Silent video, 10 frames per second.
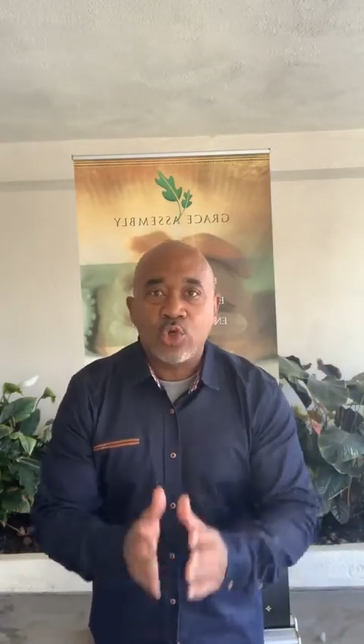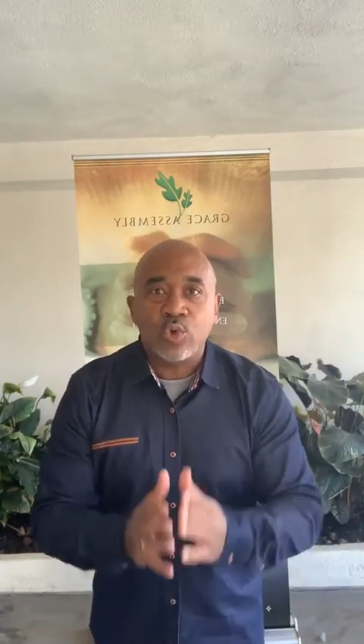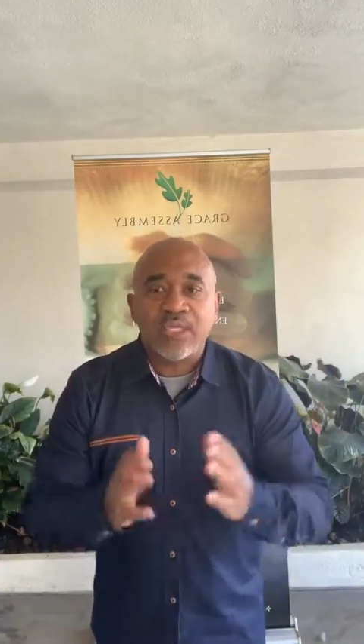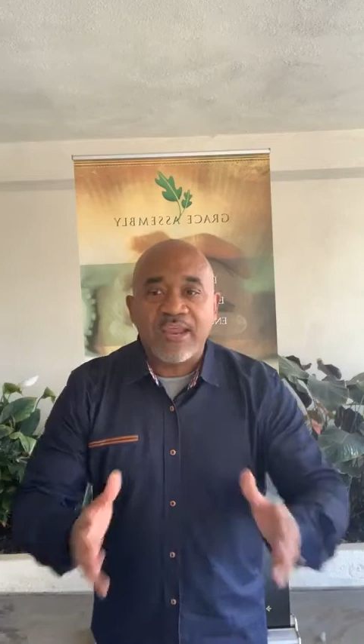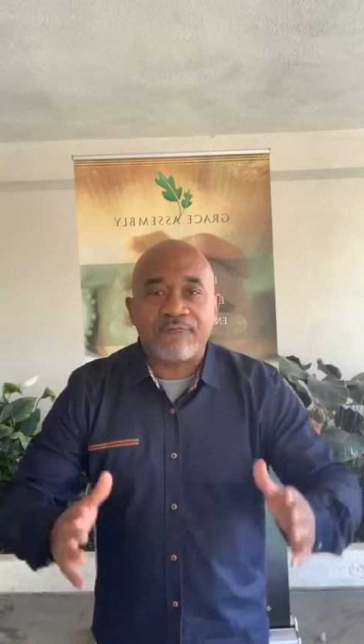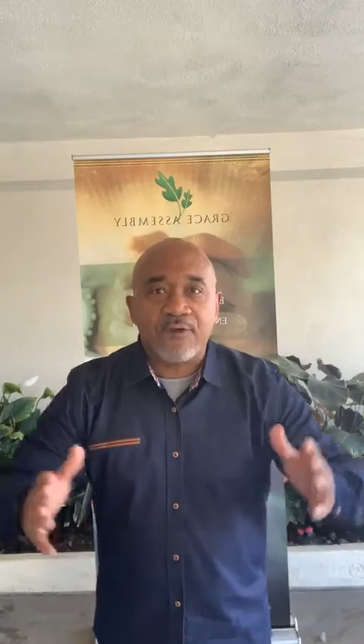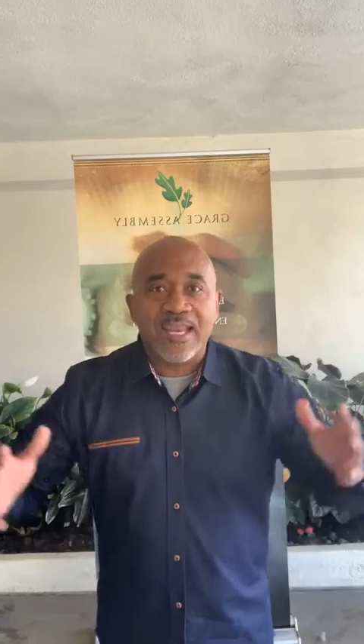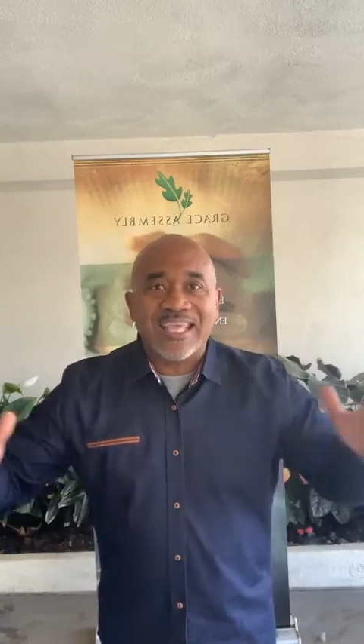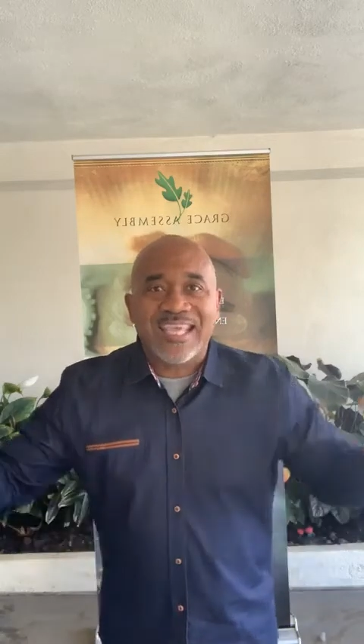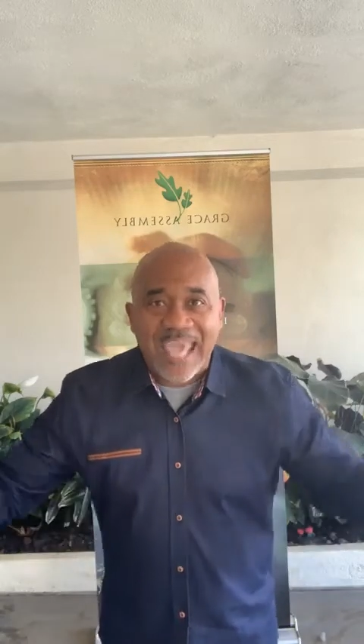two
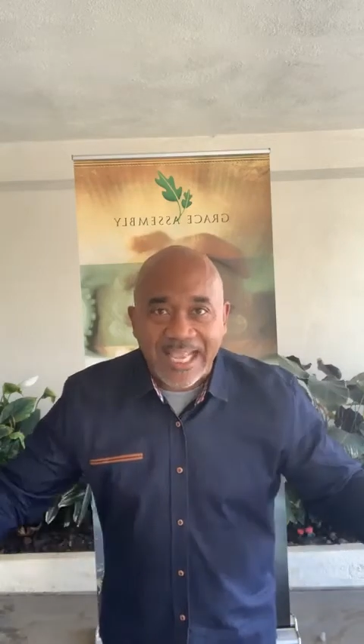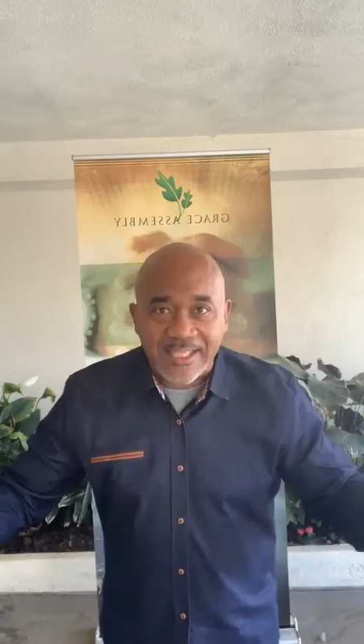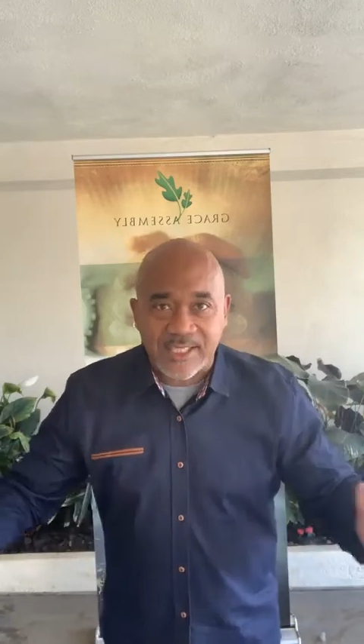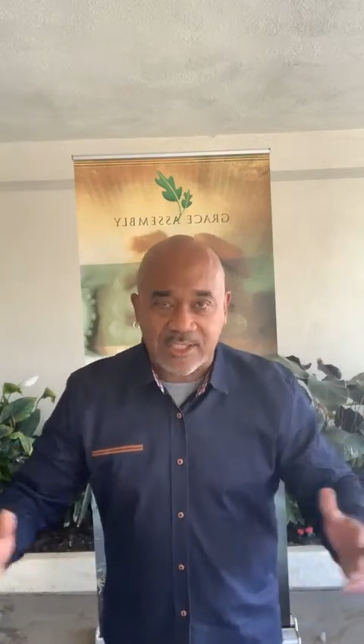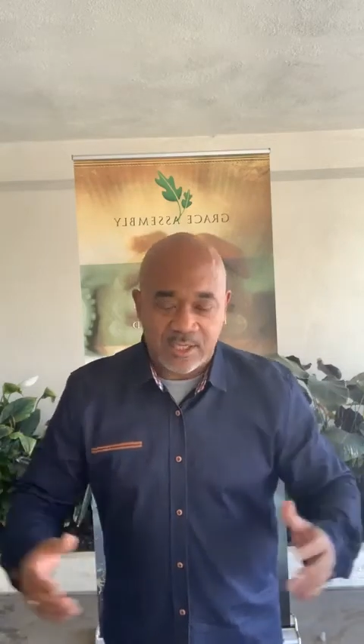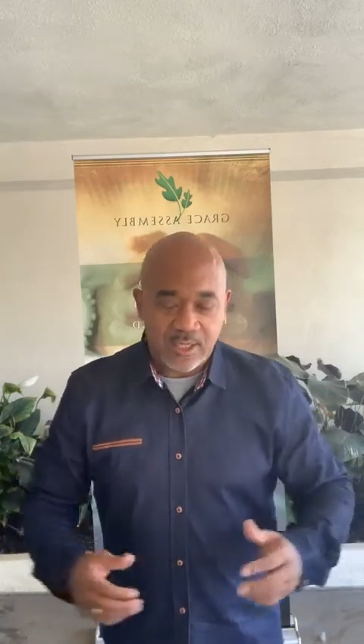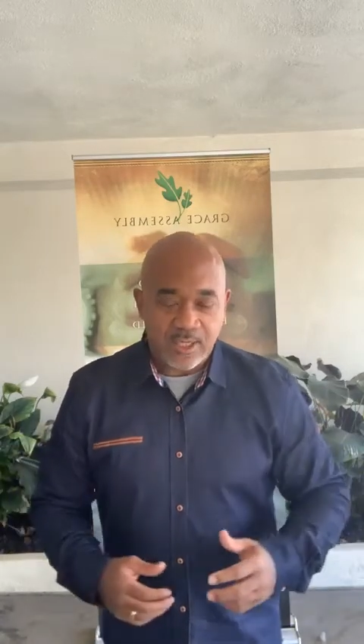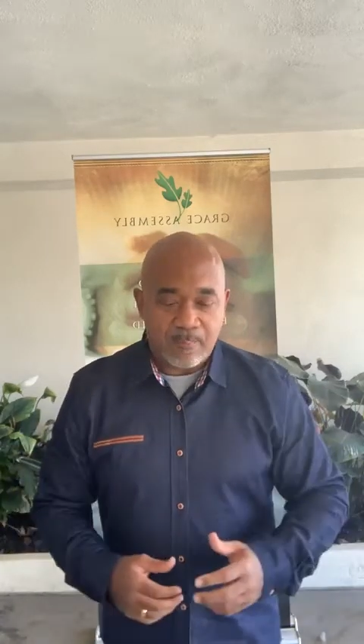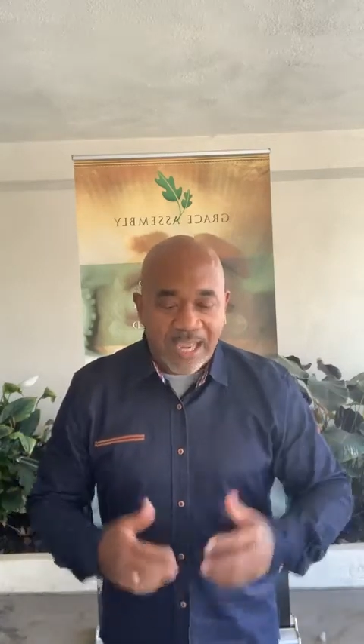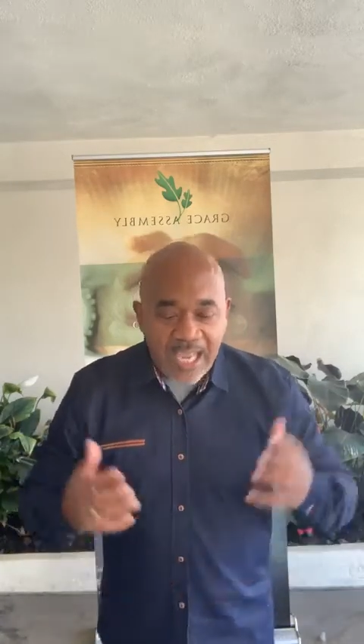different gates,
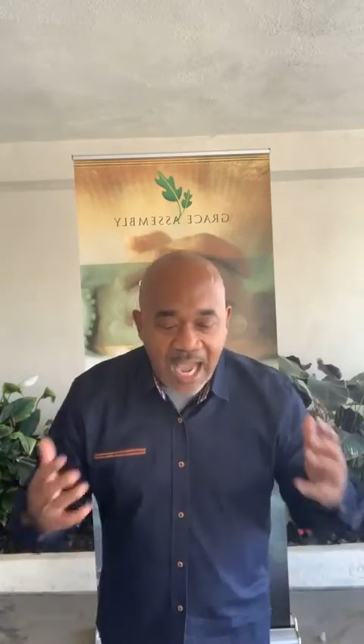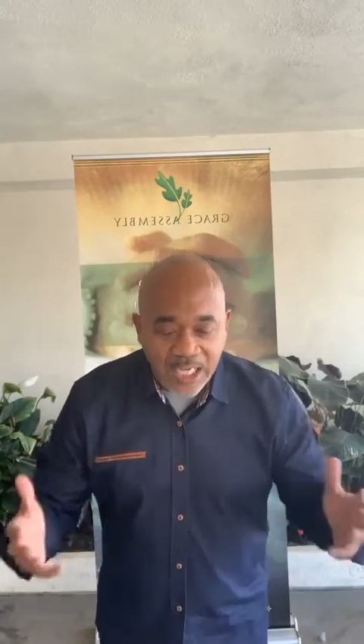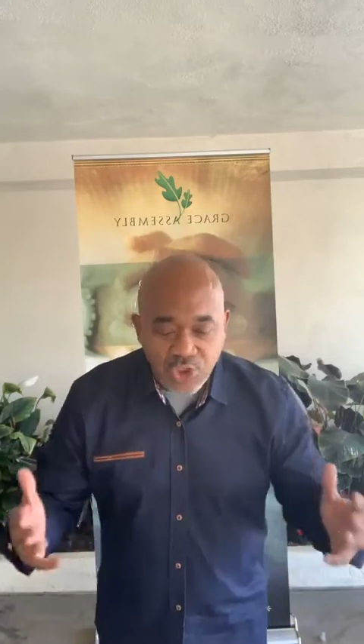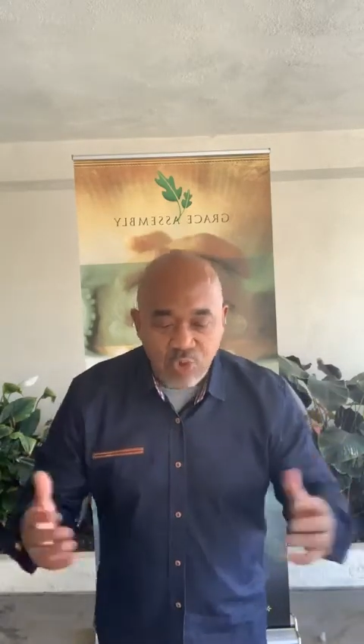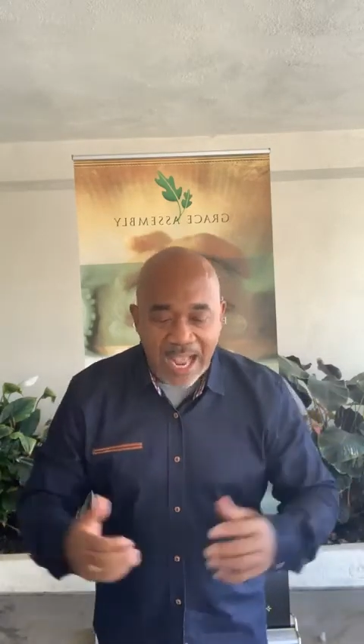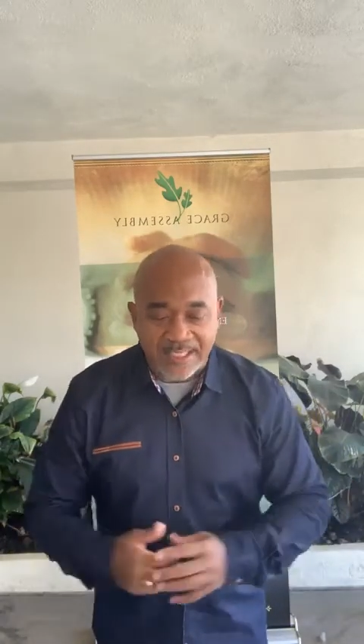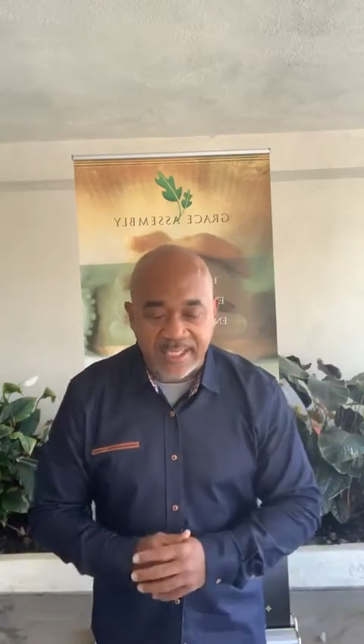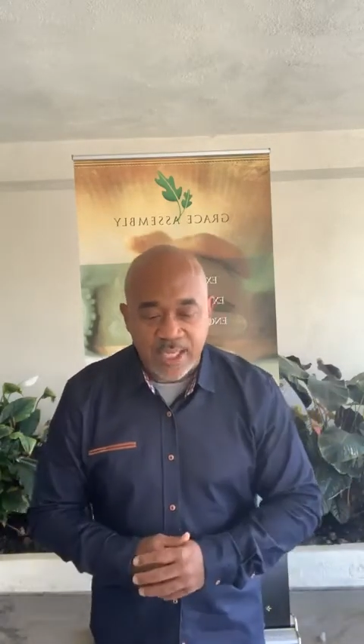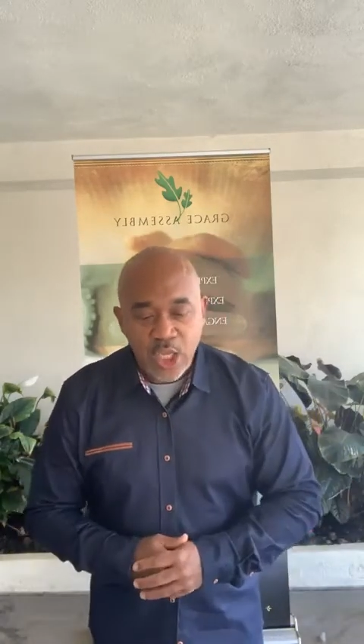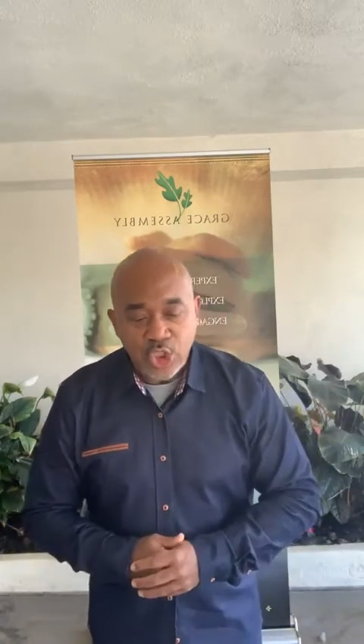by
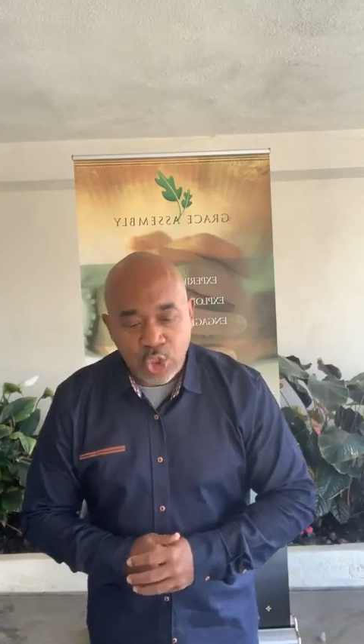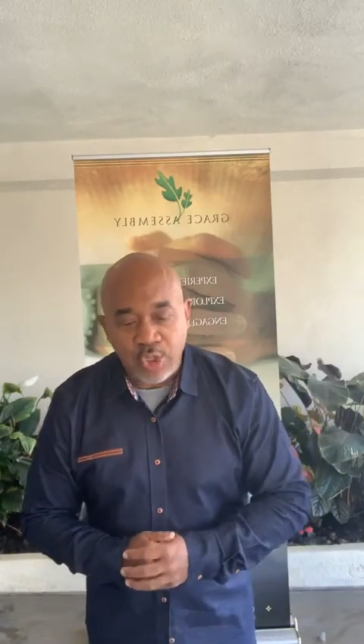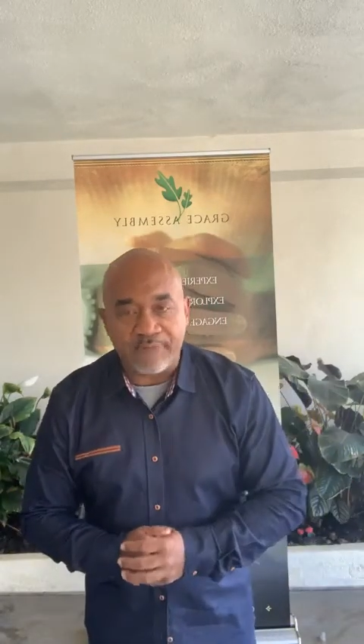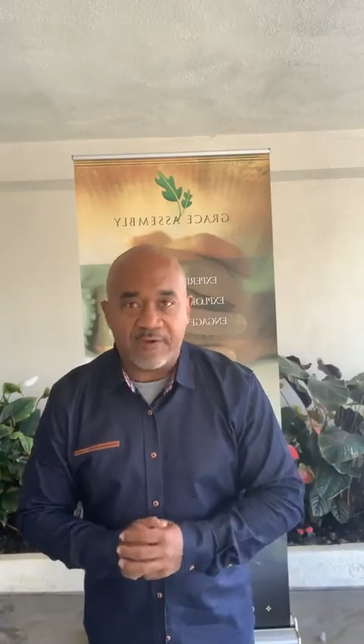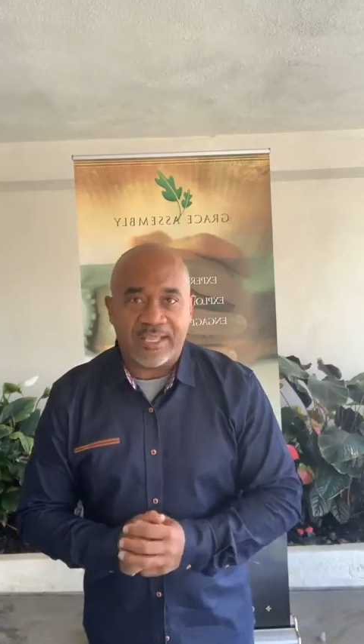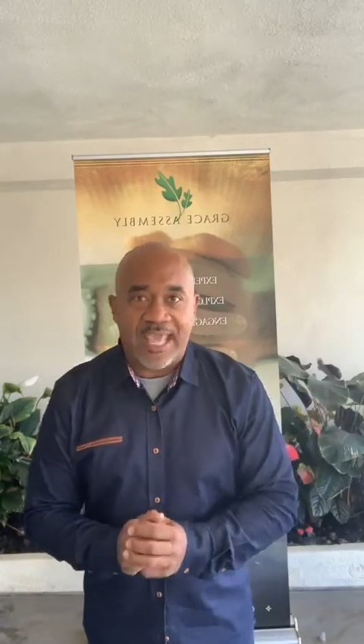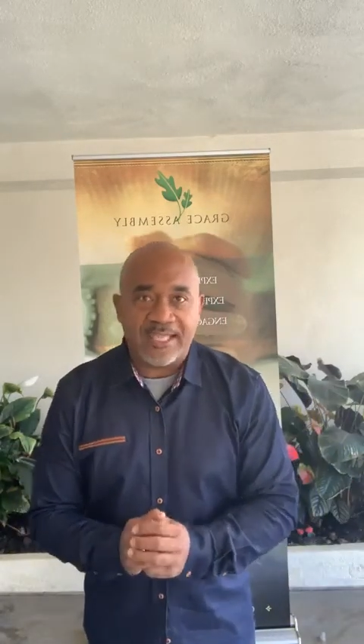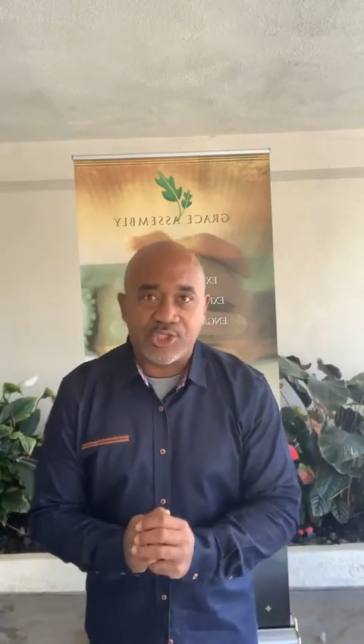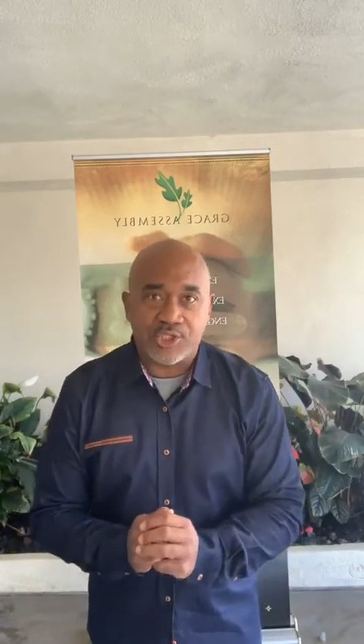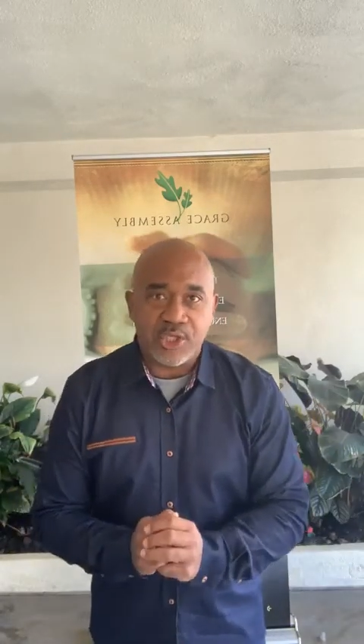contrasting two different
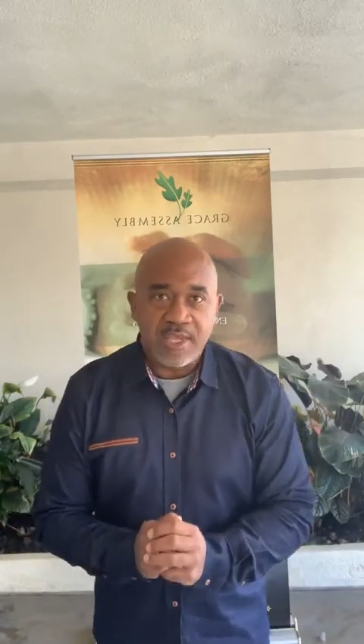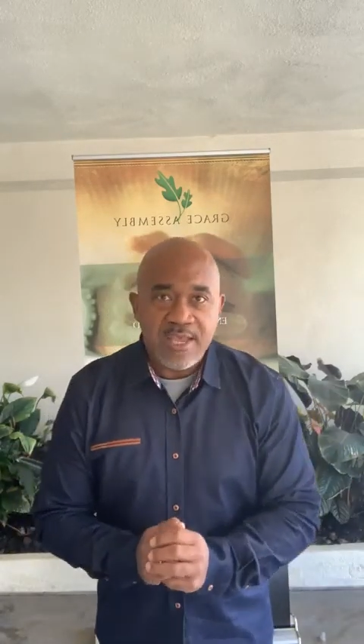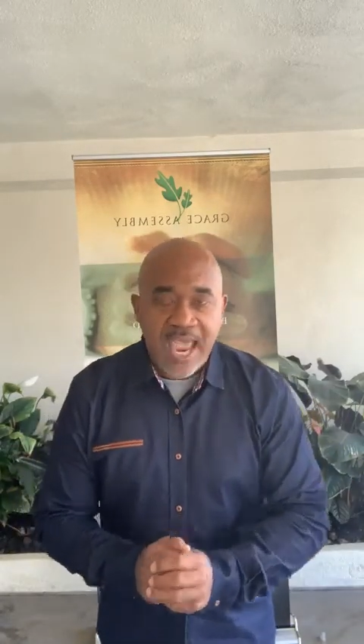gates.